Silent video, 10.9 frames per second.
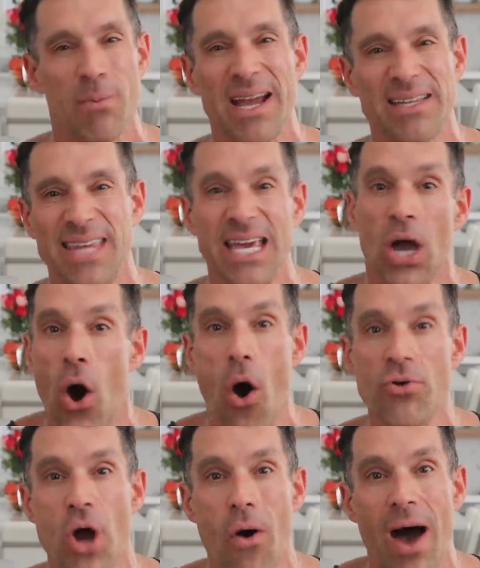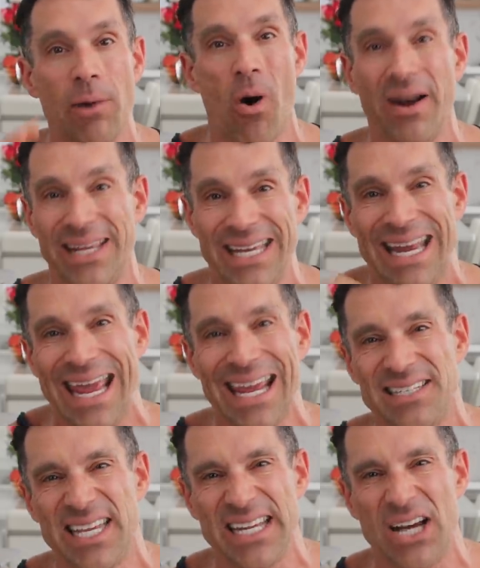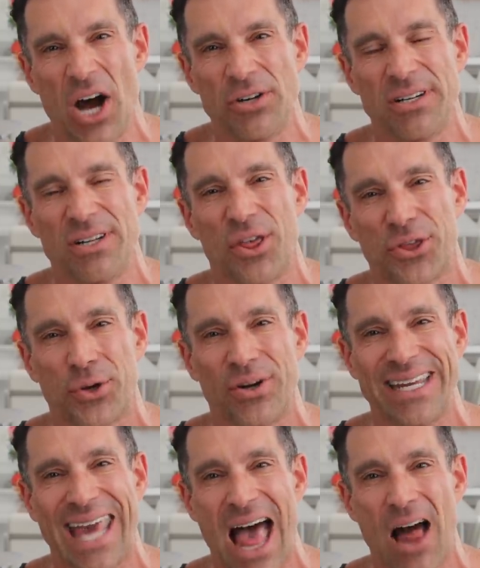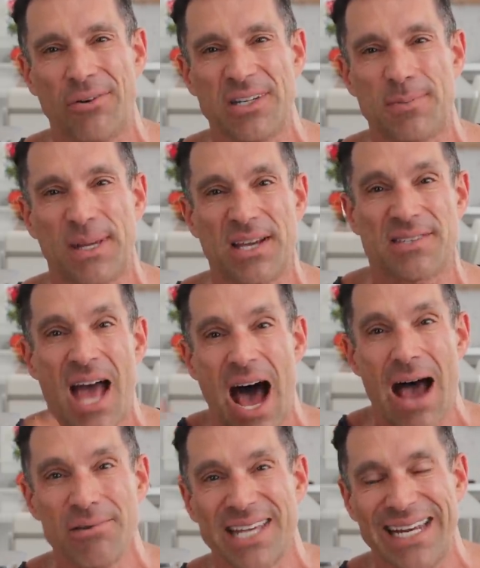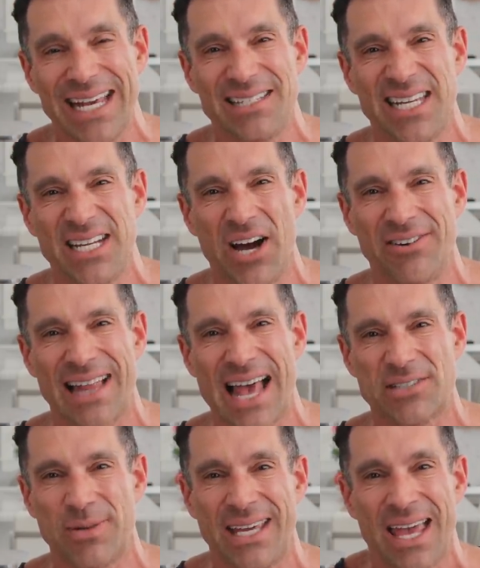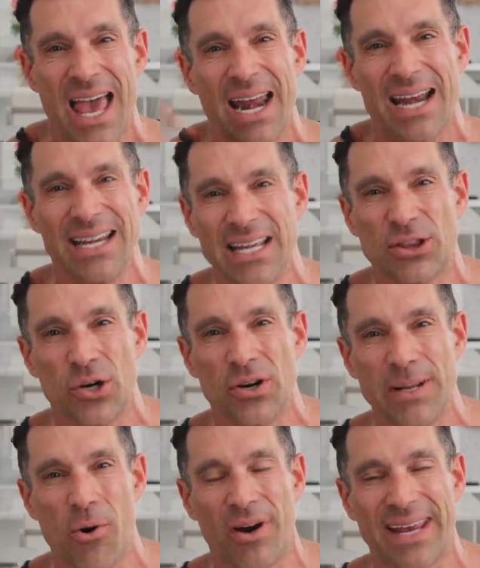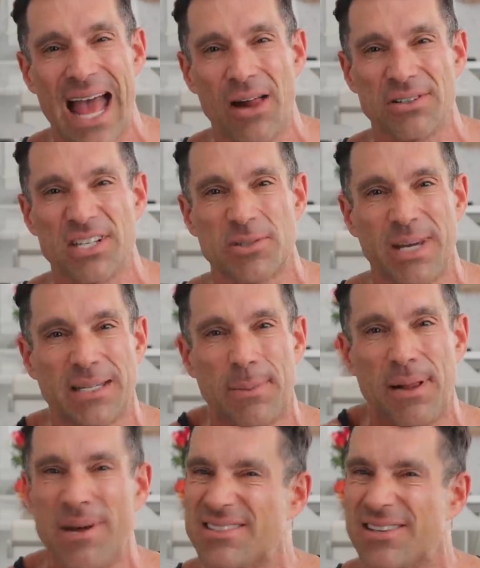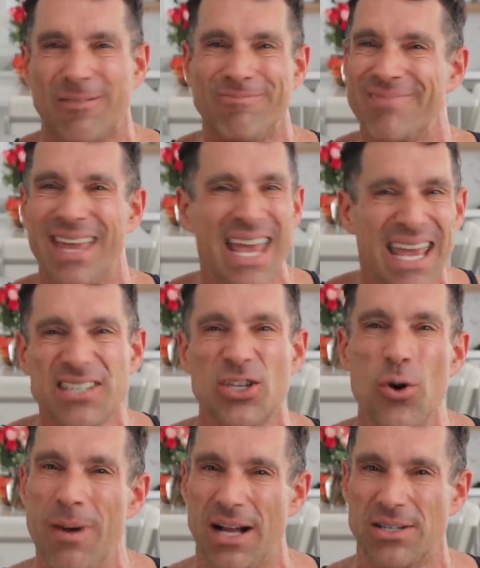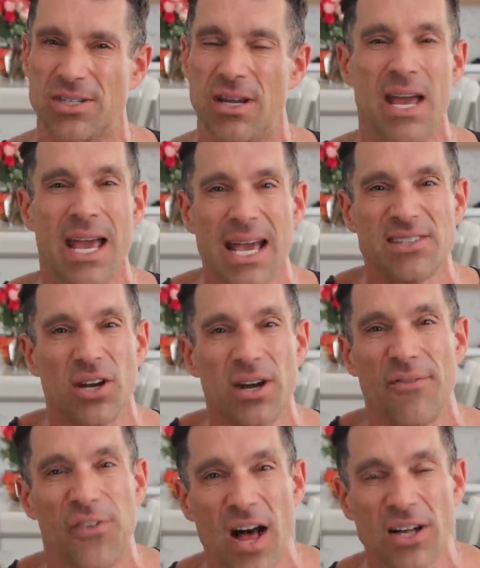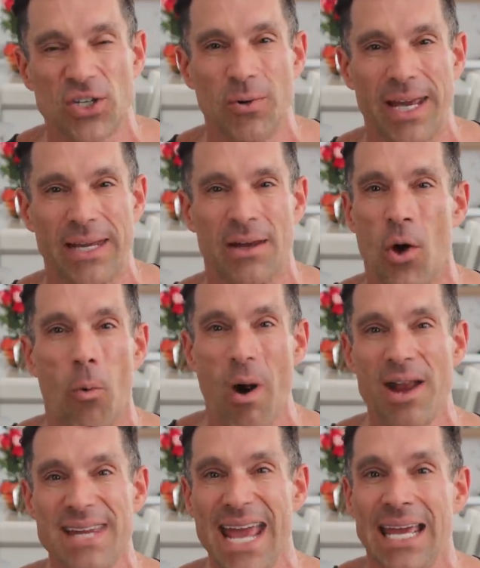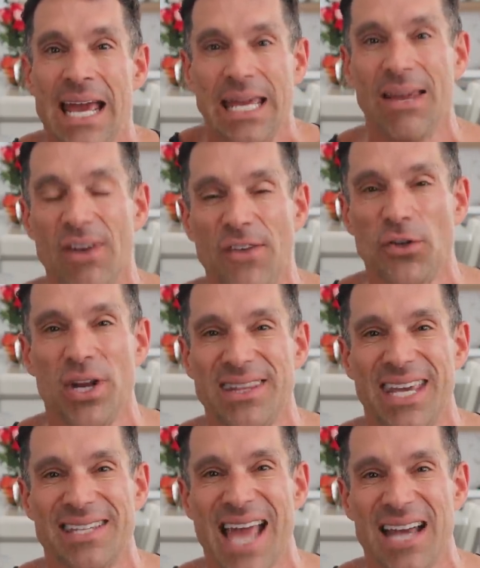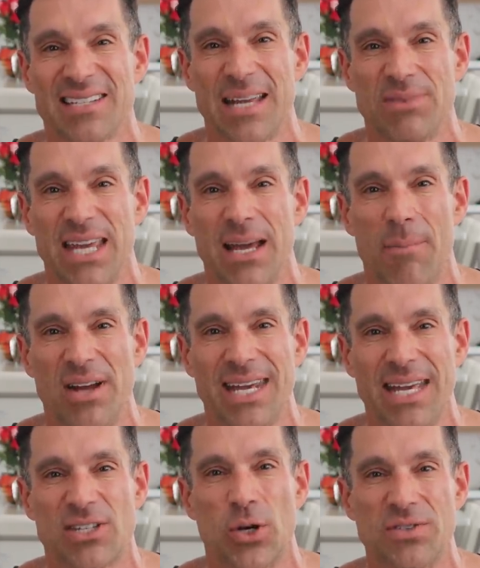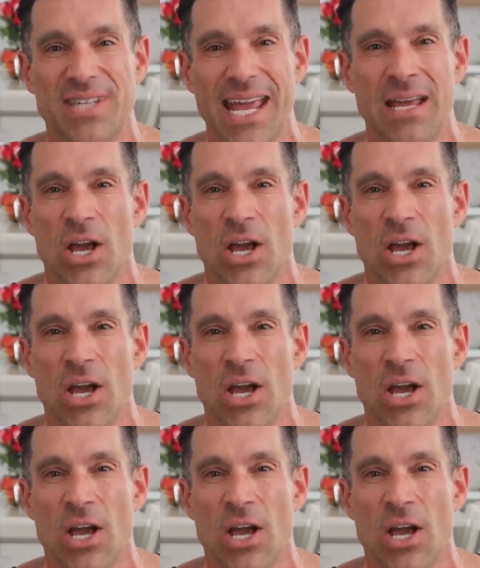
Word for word: You might think, oh no, I want to eat 1,830 calories because I was at 1,800 last week and I need 30 more calories this week to build muscle. It's too much. It's going to fluctuate. One day, even if you did the exact same thing on Monday as Tuesday,